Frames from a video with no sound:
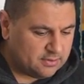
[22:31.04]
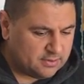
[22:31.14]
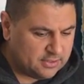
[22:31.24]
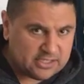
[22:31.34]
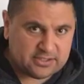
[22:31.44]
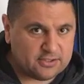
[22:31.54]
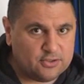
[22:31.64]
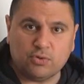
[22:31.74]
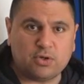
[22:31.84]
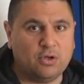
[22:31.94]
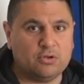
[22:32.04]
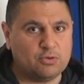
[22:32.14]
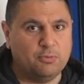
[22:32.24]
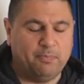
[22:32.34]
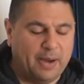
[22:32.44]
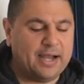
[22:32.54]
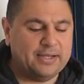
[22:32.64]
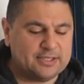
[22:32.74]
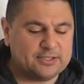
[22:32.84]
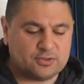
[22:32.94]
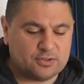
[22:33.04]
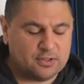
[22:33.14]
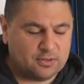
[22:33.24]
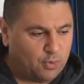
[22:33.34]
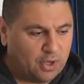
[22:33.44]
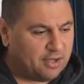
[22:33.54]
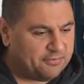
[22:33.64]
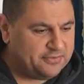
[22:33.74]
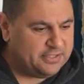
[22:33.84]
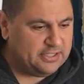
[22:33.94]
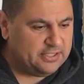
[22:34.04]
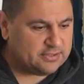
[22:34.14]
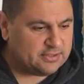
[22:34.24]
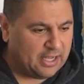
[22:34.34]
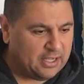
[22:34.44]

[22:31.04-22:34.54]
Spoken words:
Yes, you can also buy this one of these.